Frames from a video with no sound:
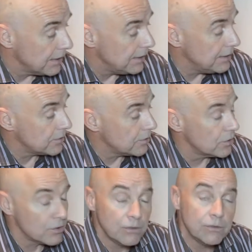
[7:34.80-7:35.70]
It is
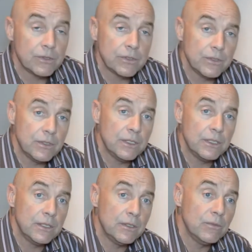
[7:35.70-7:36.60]
controlled
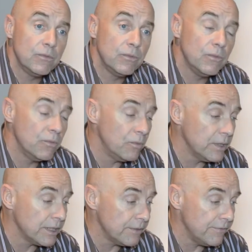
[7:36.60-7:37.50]

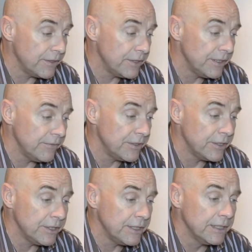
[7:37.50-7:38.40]
with a very,
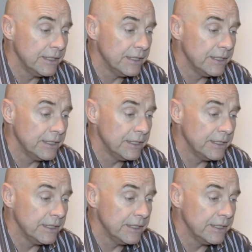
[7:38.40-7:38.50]
very